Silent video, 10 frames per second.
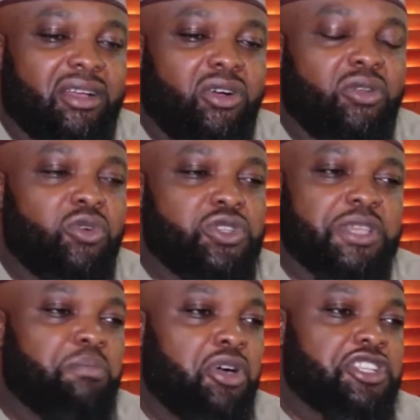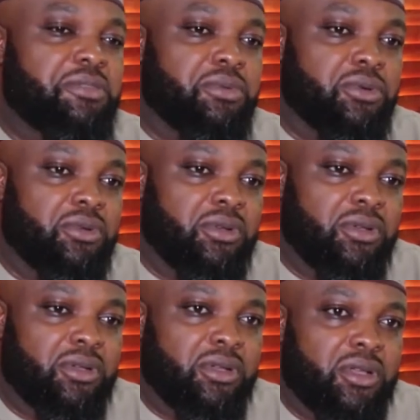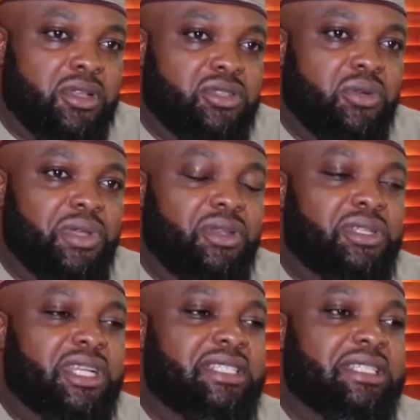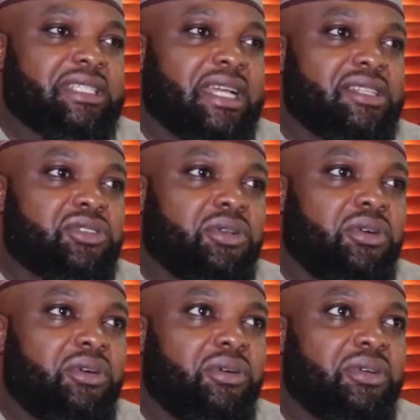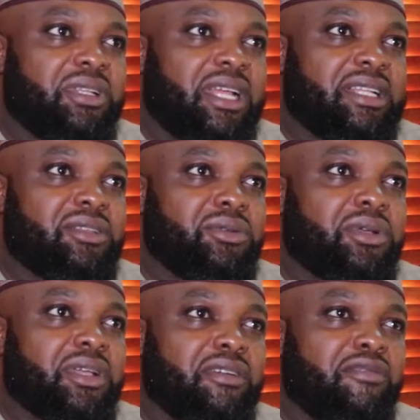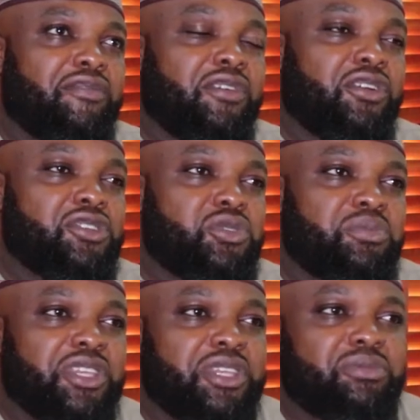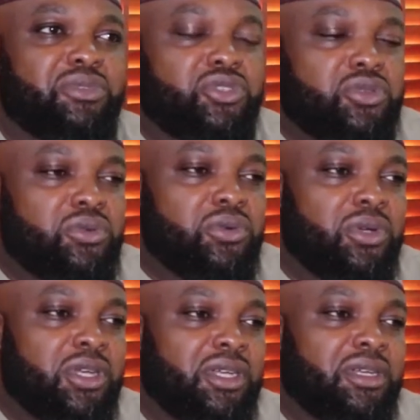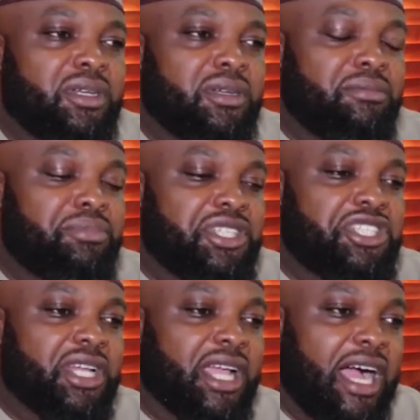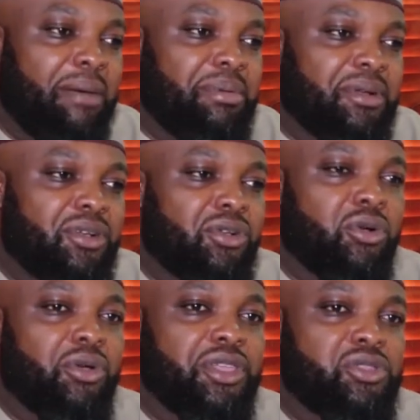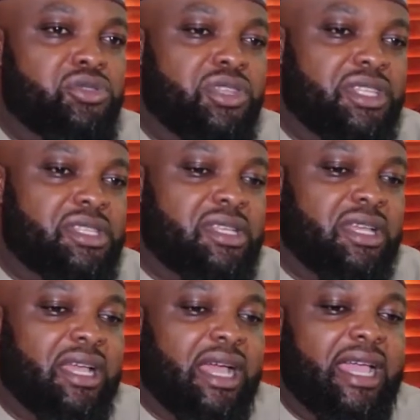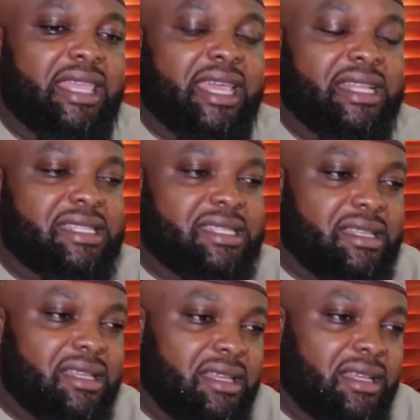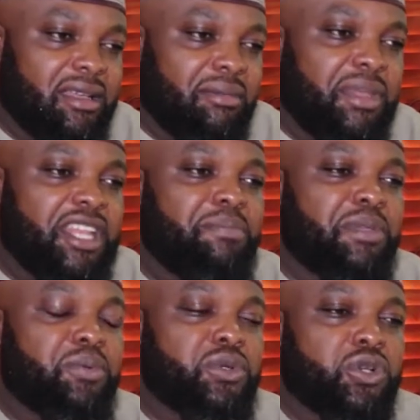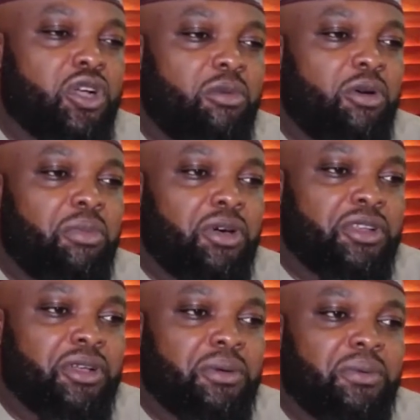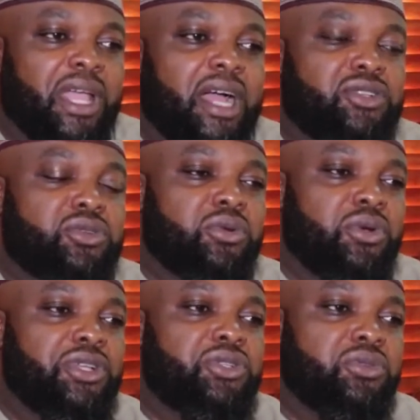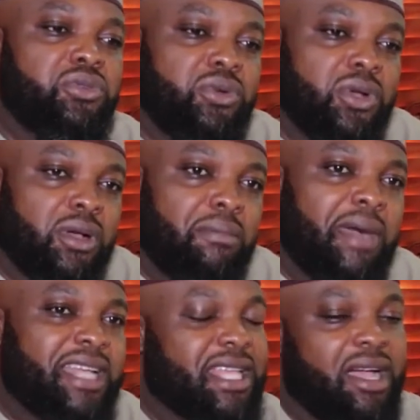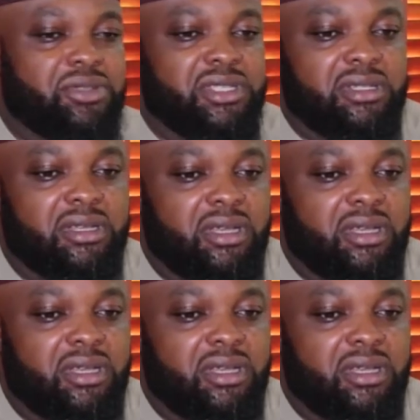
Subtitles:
almost impossible. So we looked at it and saw that, look, for us to be able to bridge the gap, go into it and get many people to come on board, we had to go into mass housing.